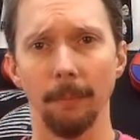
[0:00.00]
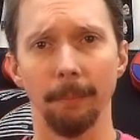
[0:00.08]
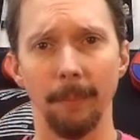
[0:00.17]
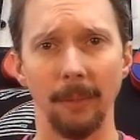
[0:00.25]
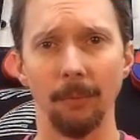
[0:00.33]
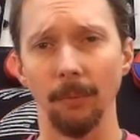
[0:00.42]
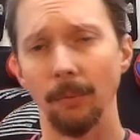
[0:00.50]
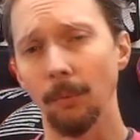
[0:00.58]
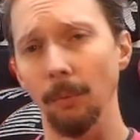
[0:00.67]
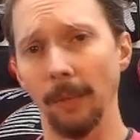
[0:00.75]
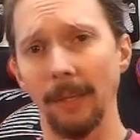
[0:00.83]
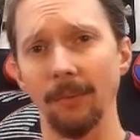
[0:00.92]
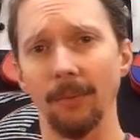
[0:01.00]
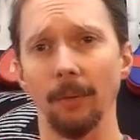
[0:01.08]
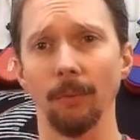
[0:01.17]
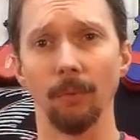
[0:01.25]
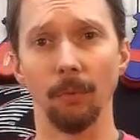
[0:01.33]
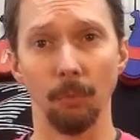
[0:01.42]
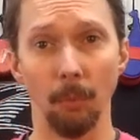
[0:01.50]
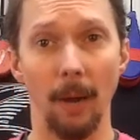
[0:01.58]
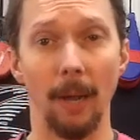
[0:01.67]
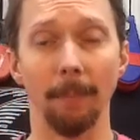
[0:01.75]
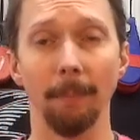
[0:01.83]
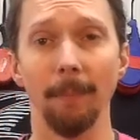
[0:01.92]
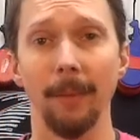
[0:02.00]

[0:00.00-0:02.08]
Make sure to like, share, and subscribe,